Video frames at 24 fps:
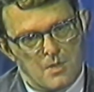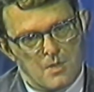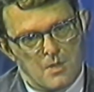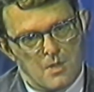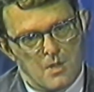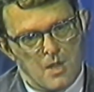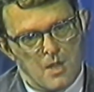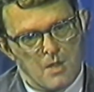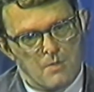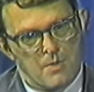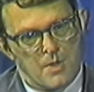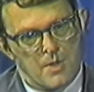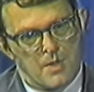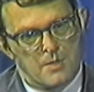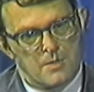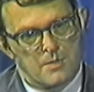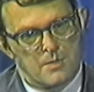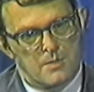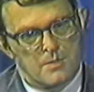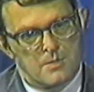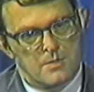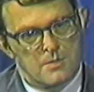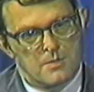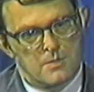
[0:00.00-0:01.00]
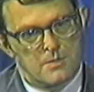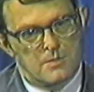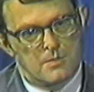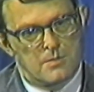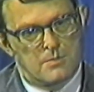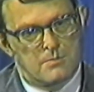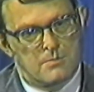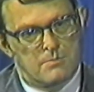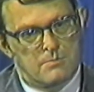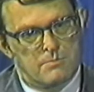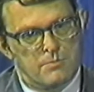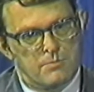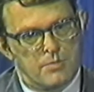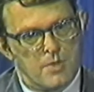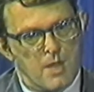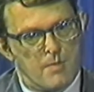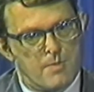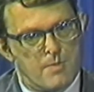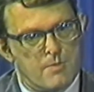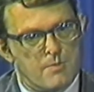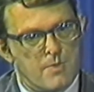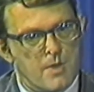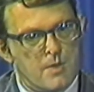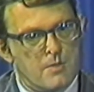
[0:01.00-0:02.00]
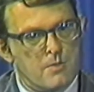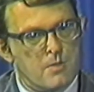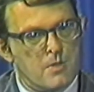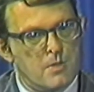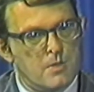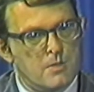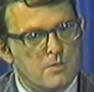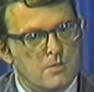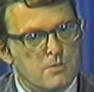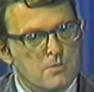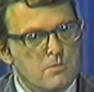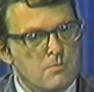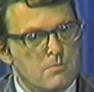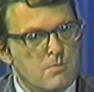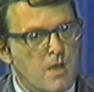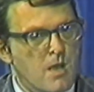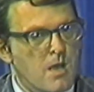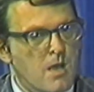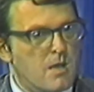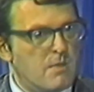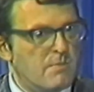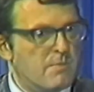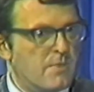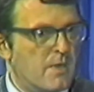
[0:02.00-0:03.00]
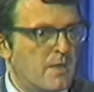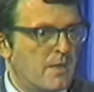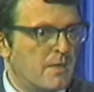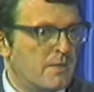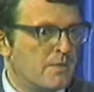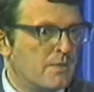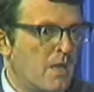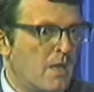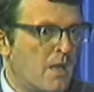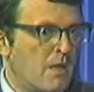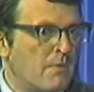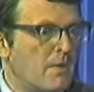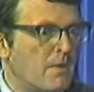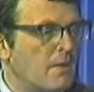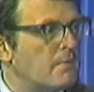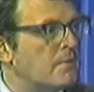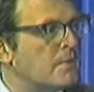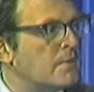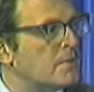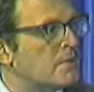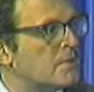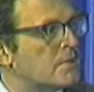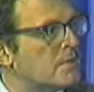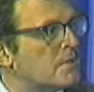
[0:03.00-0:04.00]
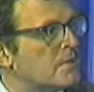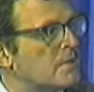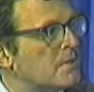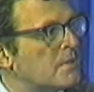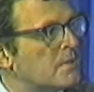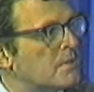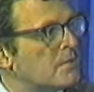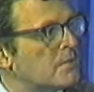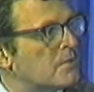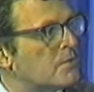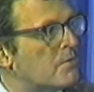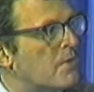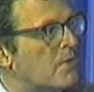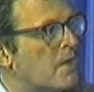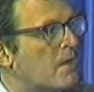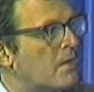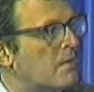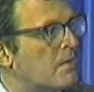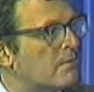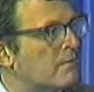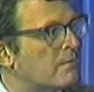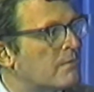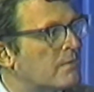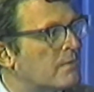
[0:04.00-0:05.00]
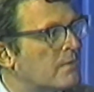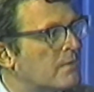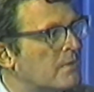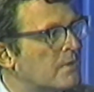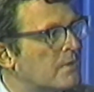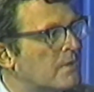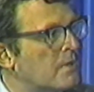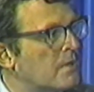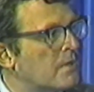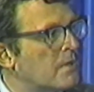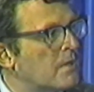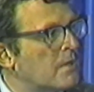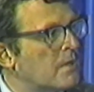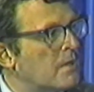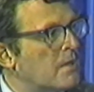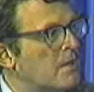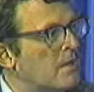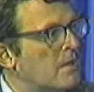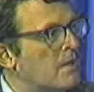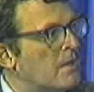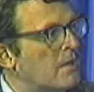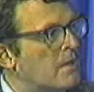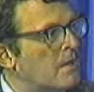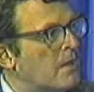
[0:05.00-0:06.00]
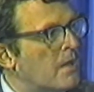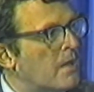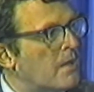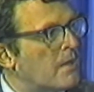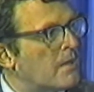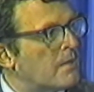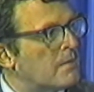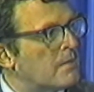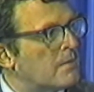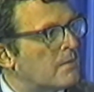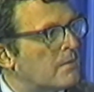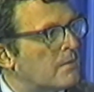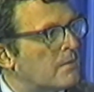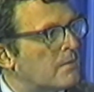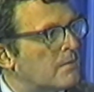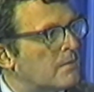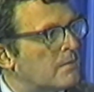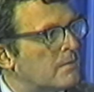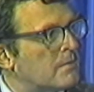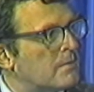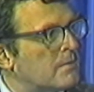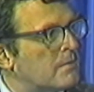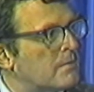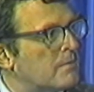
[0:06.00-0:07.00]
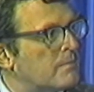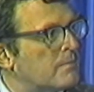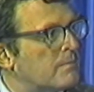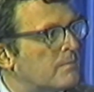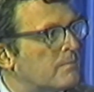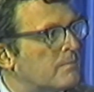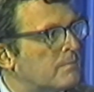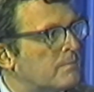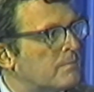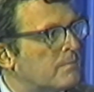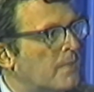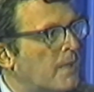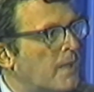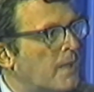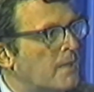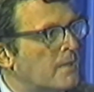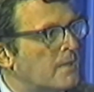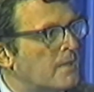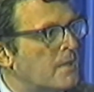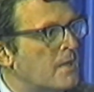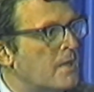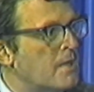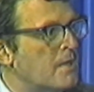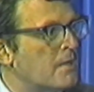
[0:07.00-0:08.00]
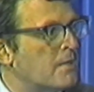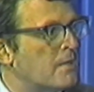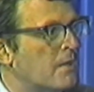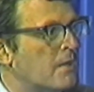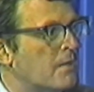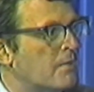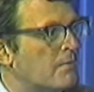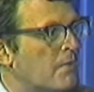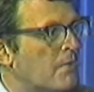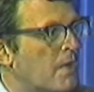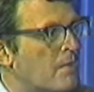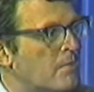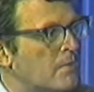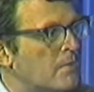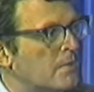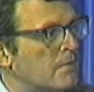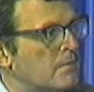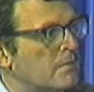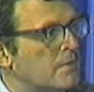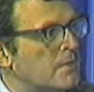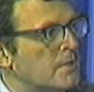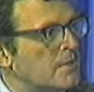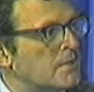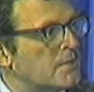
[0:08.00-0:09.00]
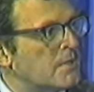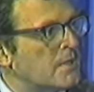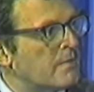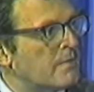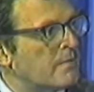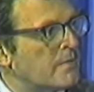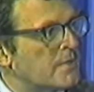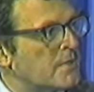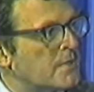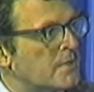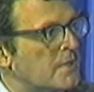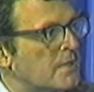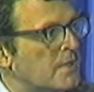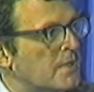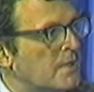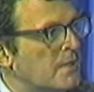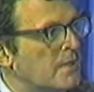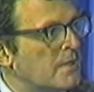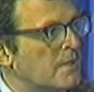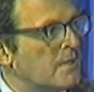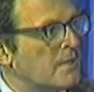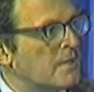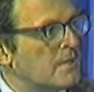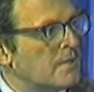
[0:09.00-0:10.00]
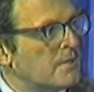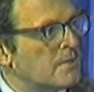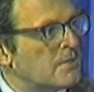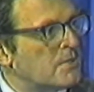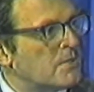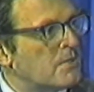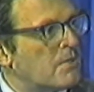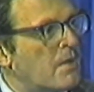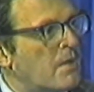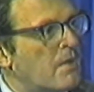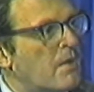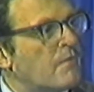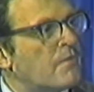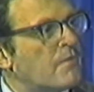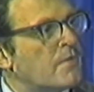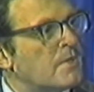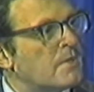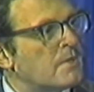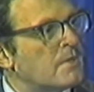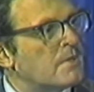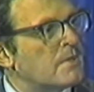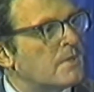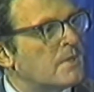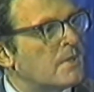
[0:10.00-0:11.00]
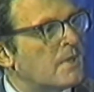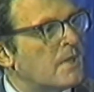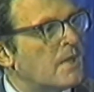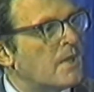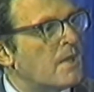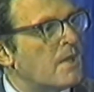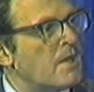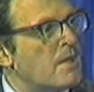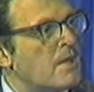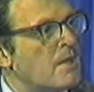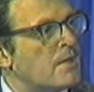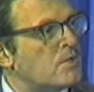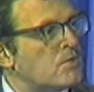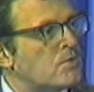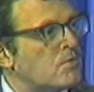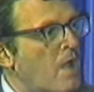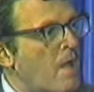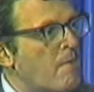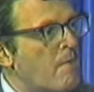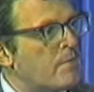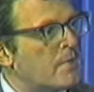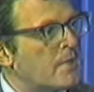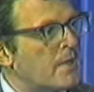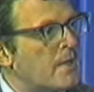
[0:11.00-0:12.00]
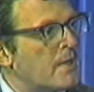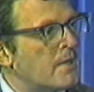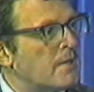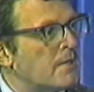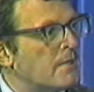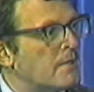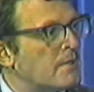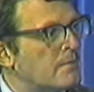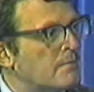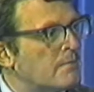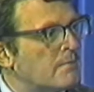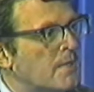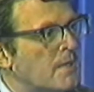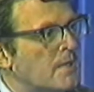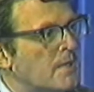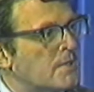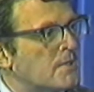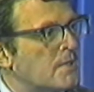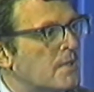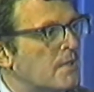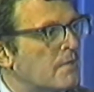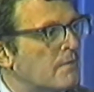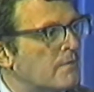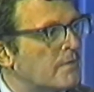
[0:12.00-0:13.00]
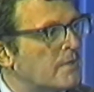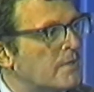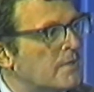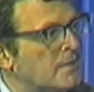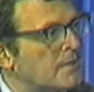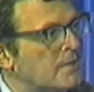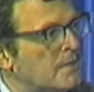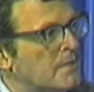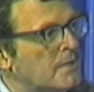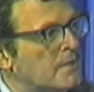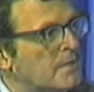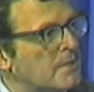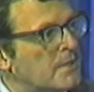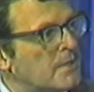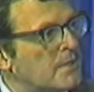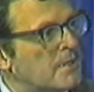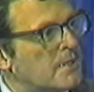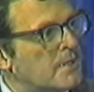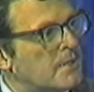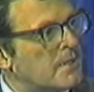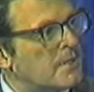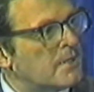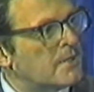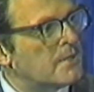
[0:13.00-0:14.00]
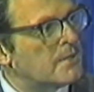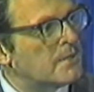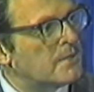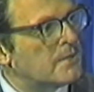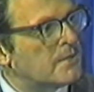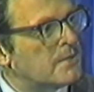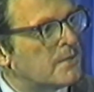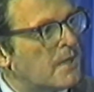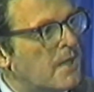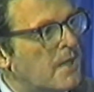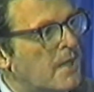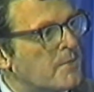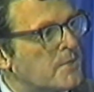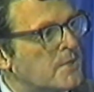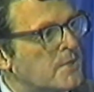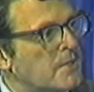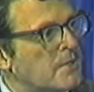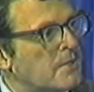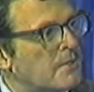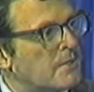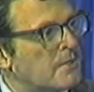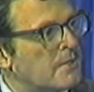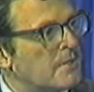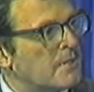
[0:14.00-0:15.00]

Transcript: I probably read all of Dumas by the time I was 12. Oh. And my teed on Robert Louis Stevenson. Mm-hmm. So I often extrapolated myself into the time. So